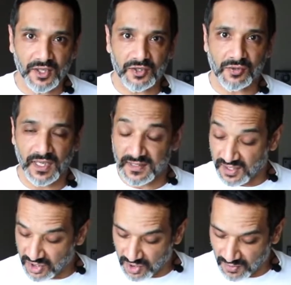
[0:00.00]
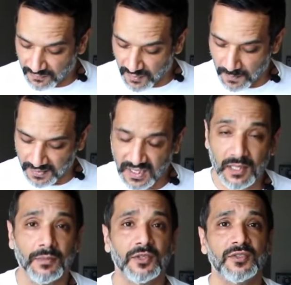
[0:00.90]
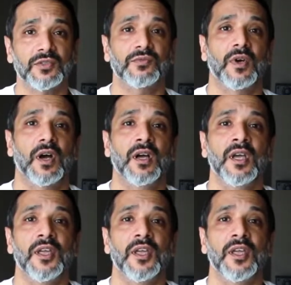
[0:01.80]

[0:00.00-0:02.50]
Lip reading: transition from kibble to raw,